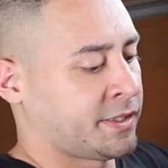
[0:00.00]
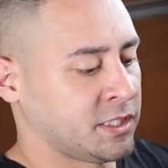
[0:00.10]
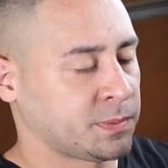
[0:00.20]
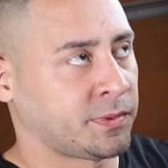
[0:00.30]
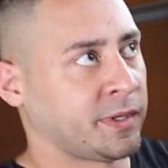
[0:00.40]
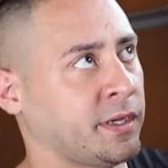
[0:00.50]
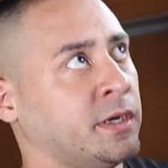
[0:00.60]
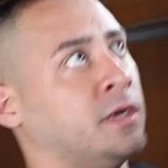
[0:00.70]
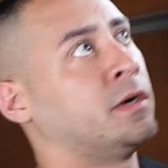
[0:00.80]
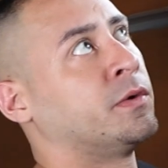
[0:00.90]
this point,
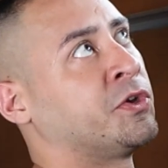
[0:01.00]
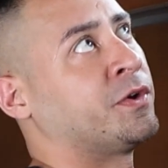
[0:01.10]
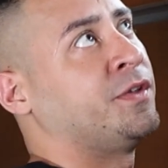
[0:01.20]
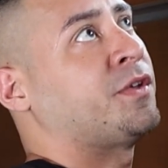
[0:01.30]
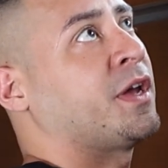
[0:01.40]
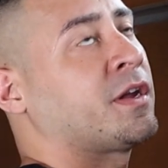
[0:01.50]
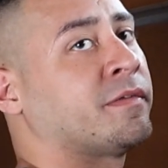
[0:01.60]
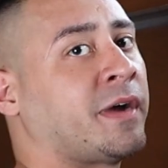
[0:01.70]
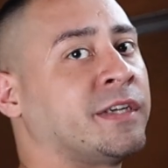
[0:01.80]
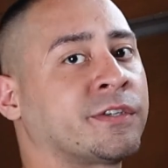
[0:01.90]
you can take your
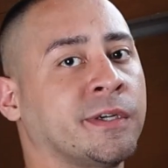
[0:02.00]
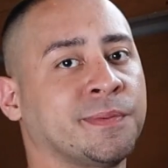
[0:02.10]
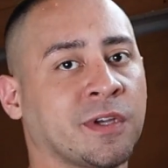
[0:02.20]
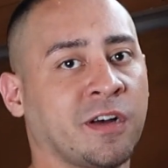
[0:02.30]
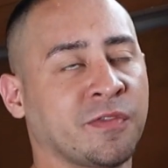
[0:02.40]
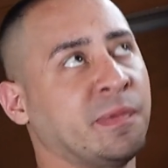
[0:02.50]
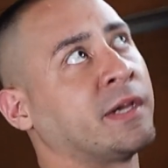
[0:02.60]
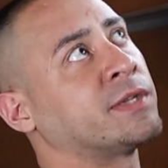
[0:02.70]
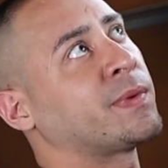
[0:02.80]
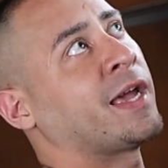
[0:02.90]
vice grips off
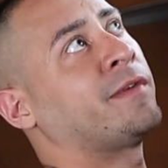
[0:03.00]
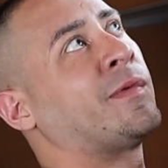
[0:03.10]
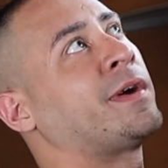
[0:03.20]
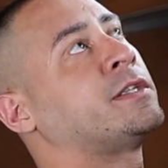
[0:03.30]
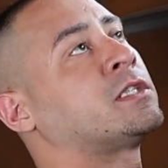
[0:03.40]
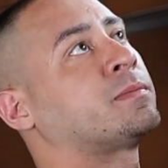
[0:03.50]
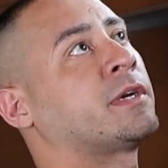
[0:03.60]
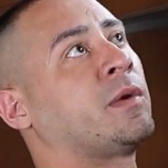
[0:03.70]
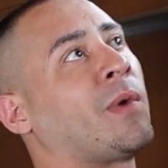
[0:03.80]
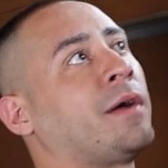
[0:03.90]
because we have one
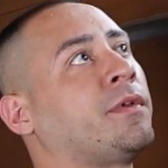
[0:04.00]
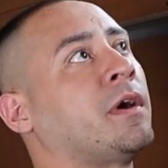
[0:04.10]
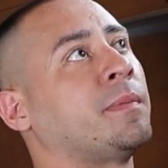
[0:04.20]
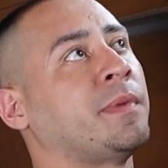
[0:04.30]
spring wound up